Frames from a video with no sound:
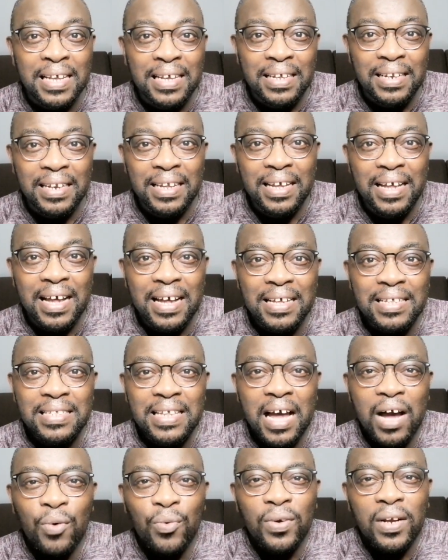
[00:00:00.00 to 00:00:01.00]
Secondly,
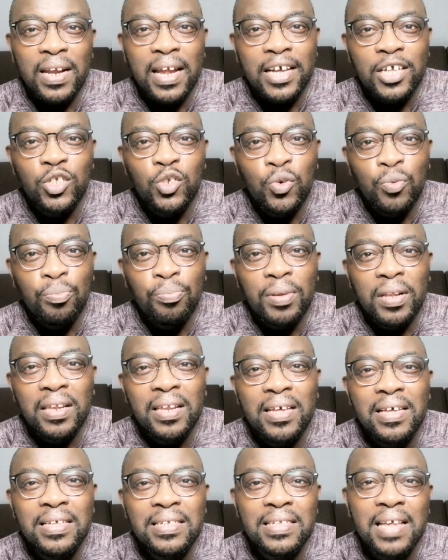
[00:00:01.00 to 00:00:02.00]
guys, I would like to
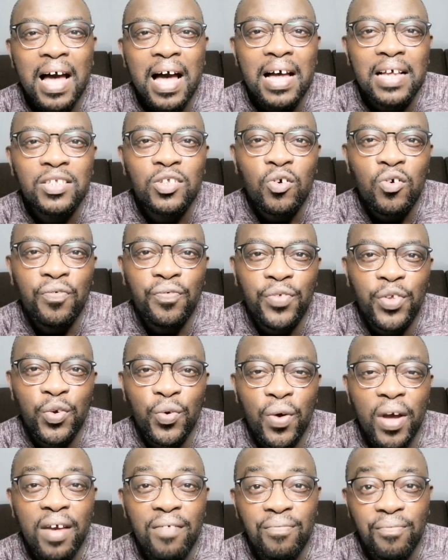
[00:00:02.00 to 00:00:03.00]
please ask of
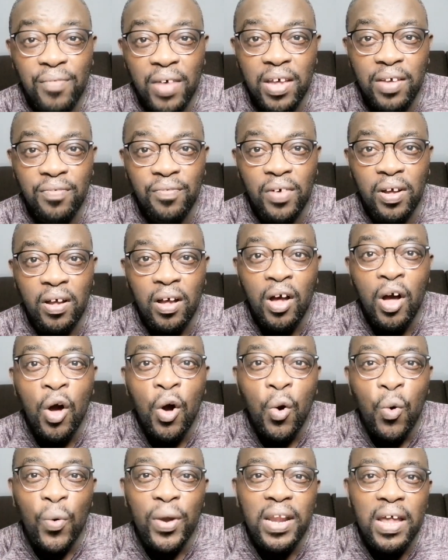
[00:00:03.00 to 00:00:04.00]
you a favor.
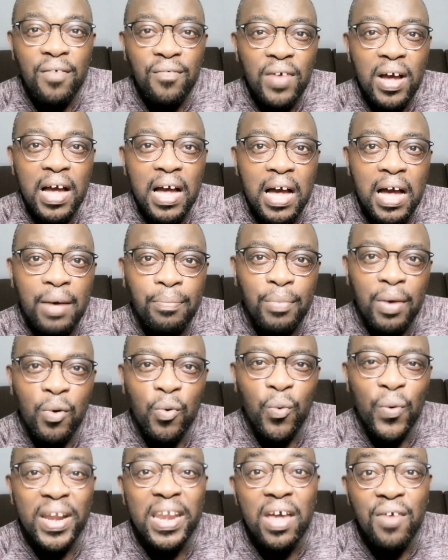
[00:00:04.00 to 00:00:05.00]
Whenever
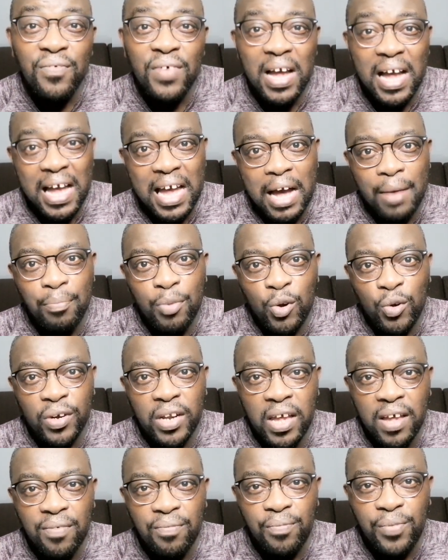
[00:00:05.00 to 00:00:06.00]
I
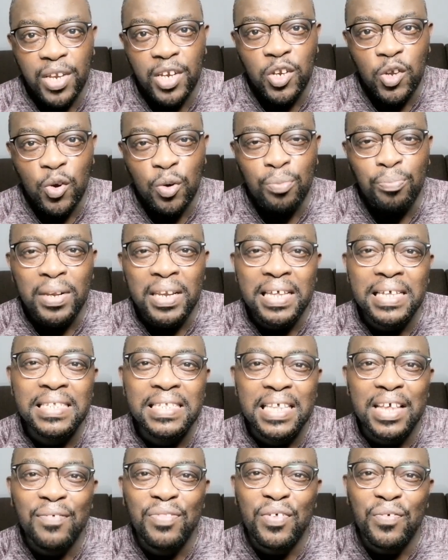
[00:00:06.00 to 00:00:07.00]
upload a video,
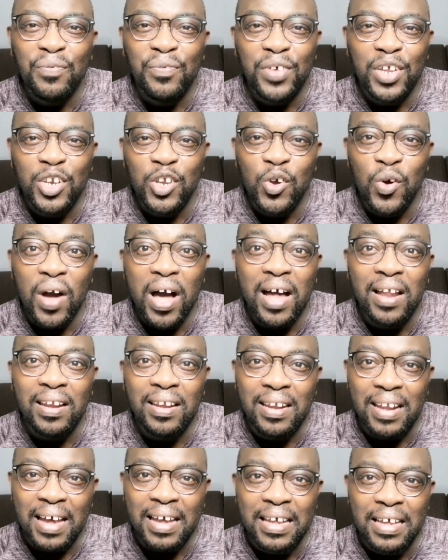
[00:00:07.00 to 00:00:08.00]
please give the video a
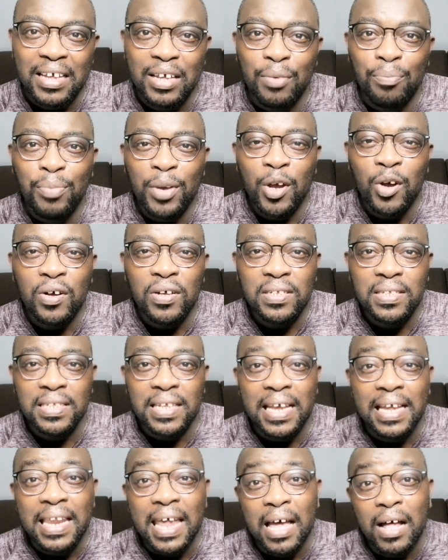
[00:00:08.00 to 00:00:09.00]
like
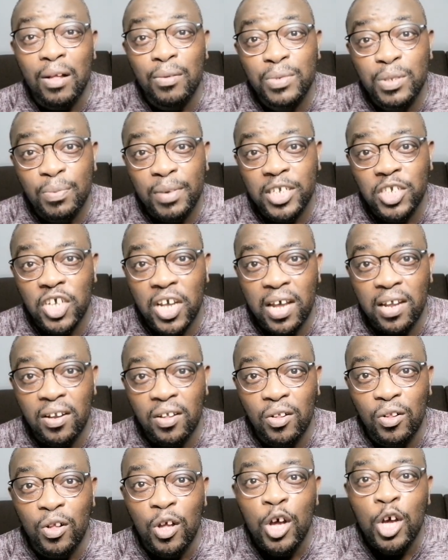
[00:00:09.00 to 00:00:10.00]
because it helps my
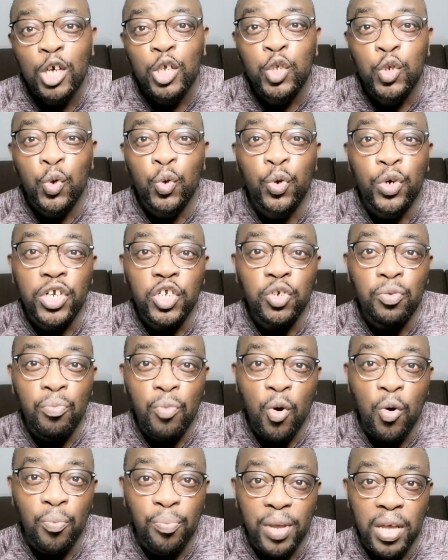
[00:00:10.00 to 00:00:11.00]
channel to reach
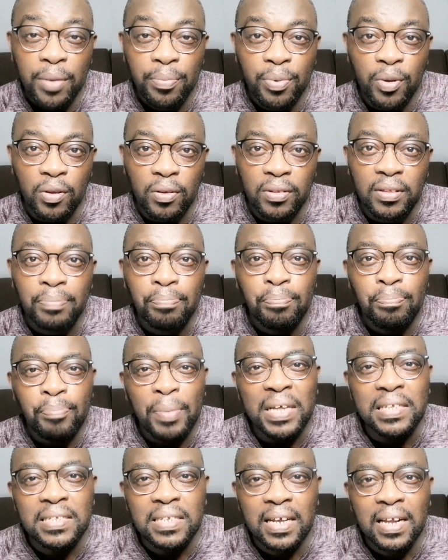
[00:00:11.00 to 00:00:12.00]
more people.
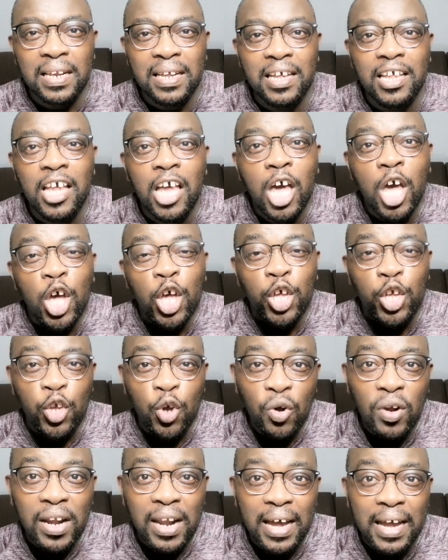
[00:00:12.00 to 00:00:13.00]
Basically,
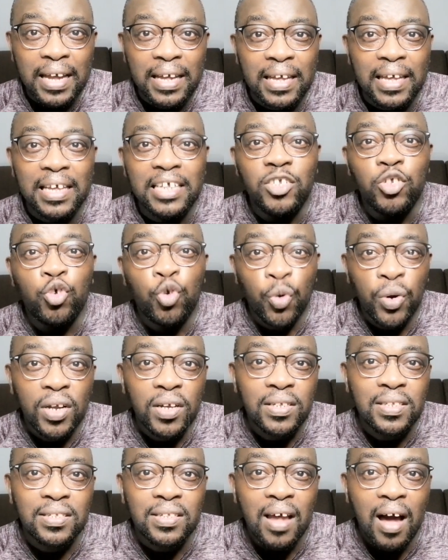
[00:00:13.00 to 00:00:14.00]
your like, it
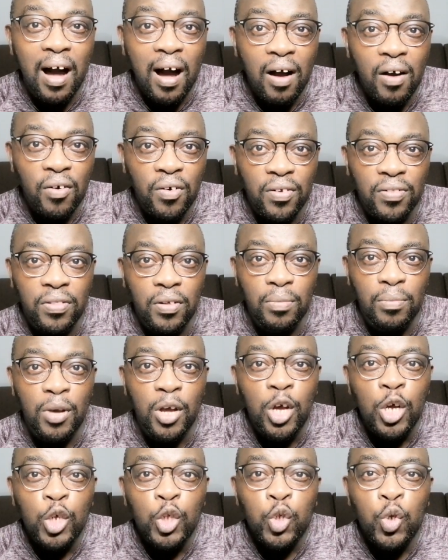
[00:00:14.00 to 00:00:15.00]
triggers the
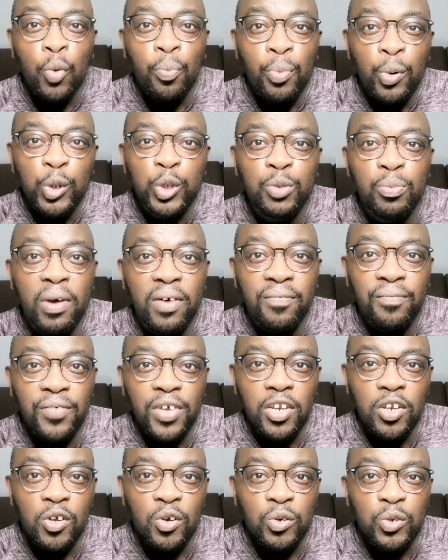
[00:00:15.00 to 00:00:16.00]
algorithm to push my
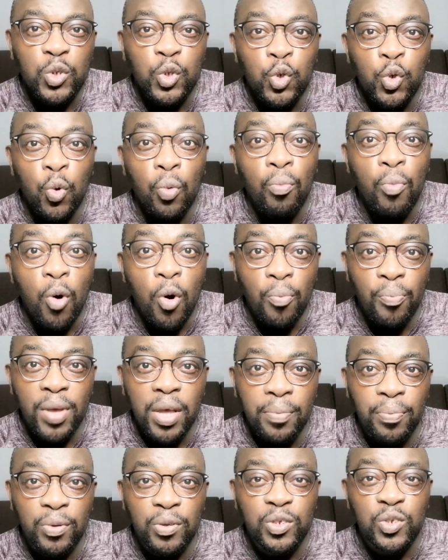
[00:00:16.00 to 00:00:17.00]
videos to more
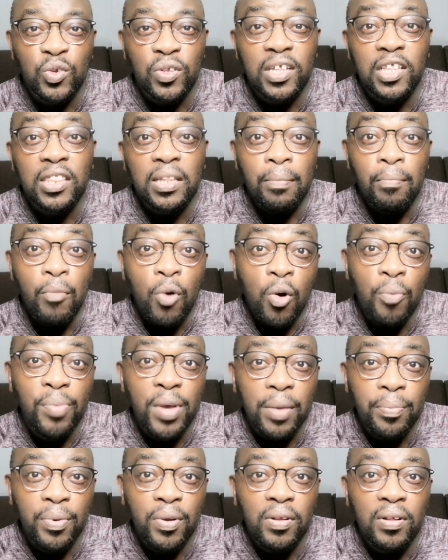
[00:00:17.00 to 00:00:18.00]
people so that the more
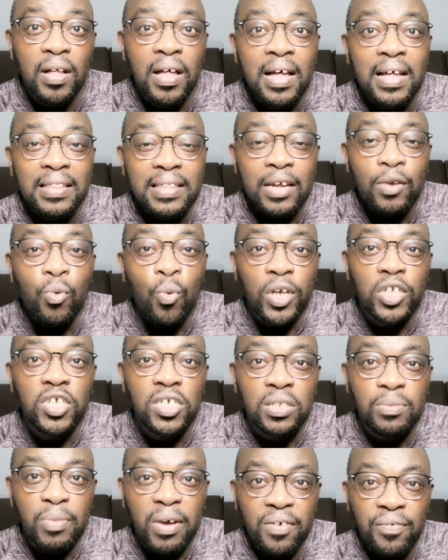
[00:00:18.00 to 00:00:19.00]
people that
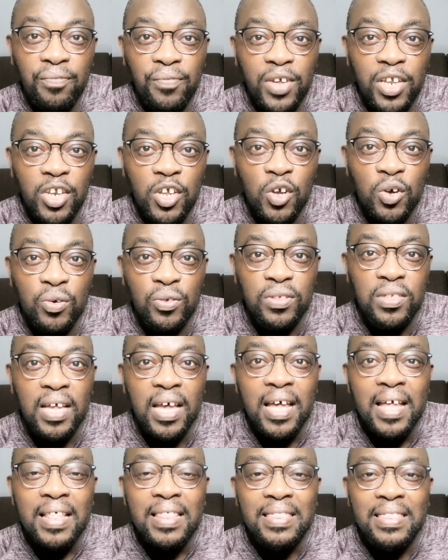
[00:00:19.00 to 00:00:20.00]
watches my videos
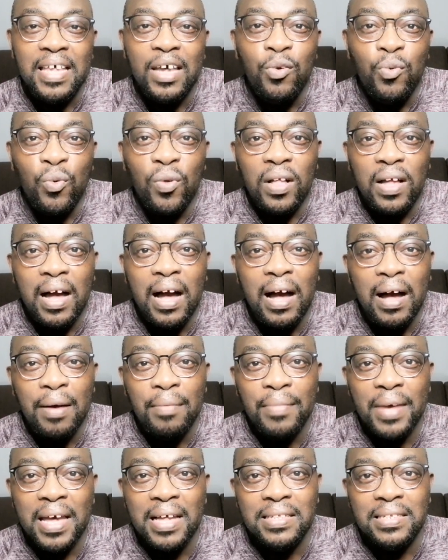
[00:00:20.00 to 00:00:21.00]
then will
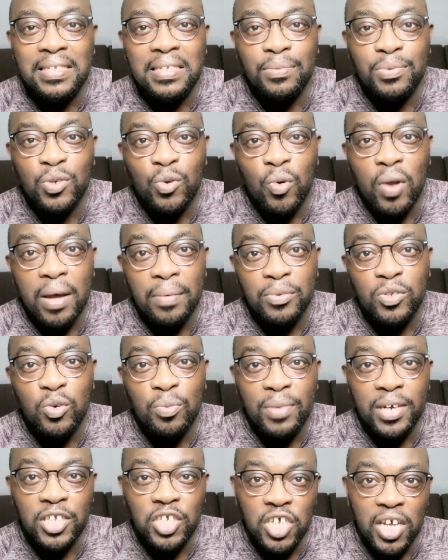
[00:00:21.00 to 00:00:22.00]
come and subscribe
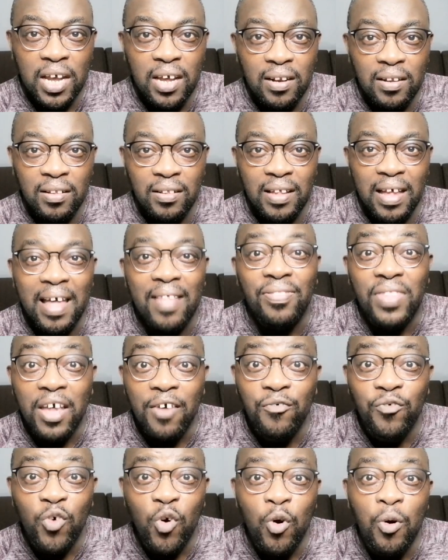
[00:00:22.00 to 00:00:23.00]
to my channel, and
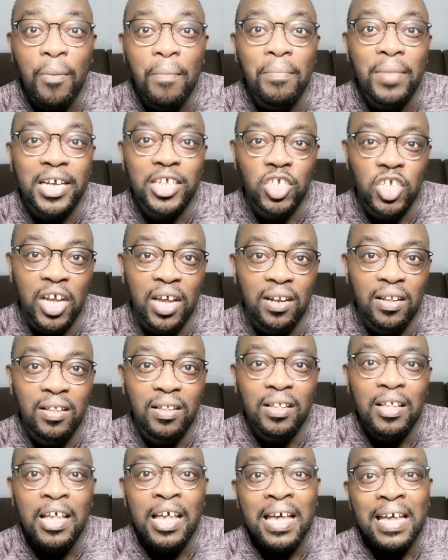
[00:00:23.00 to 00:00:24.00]
therefore my
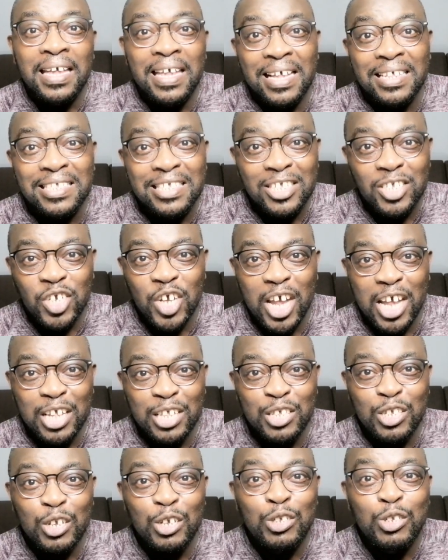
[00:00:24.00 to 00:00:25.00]
channel gets a
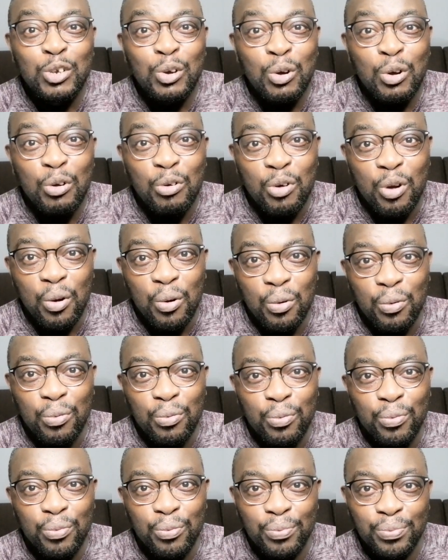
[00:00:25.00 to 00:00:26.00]
chance to
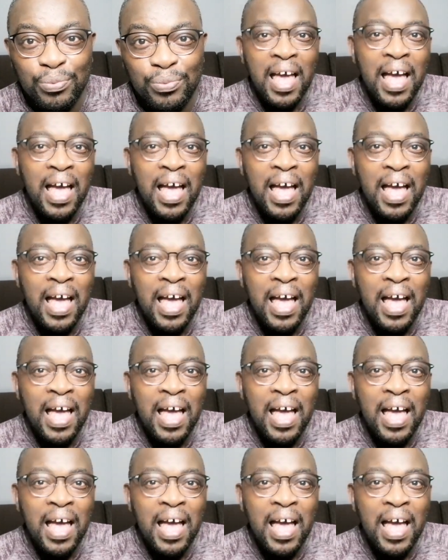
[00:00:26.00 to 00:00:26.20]
grow.